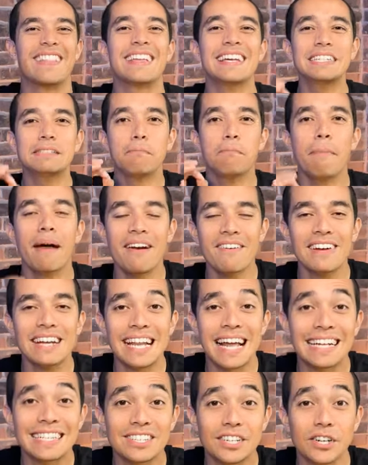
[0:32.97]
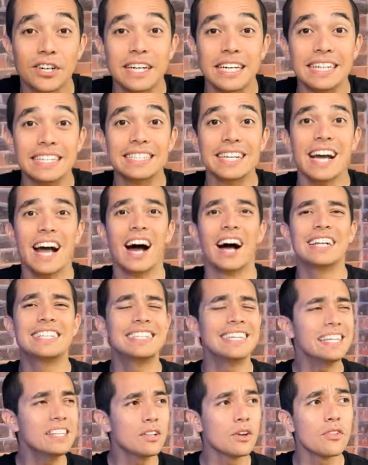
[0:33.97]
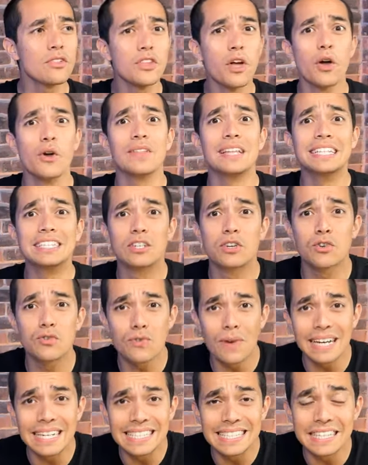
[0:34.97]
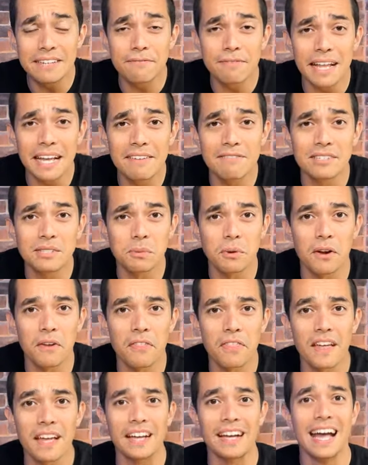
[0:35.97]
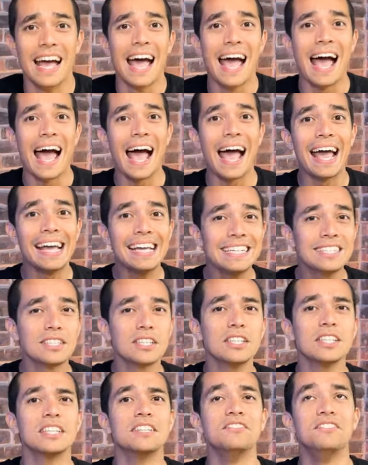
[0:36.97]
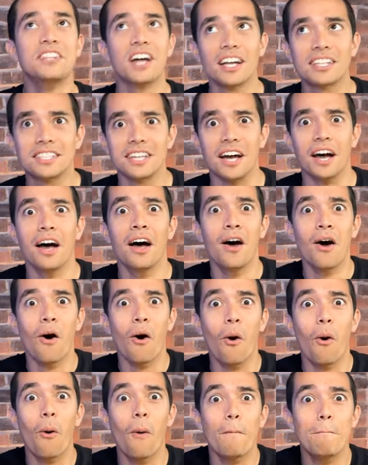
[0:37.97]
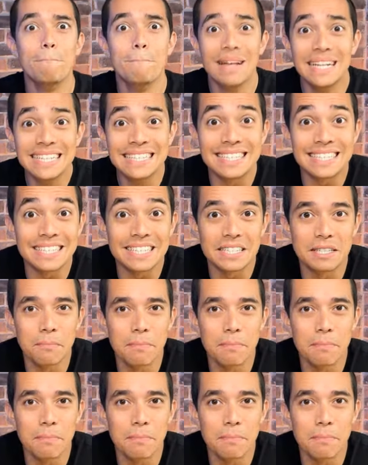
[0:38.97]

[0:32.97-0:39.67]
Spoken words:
these Maryland cookies. I did not know these crazy flavors were a thing. Hazelnutter or mint to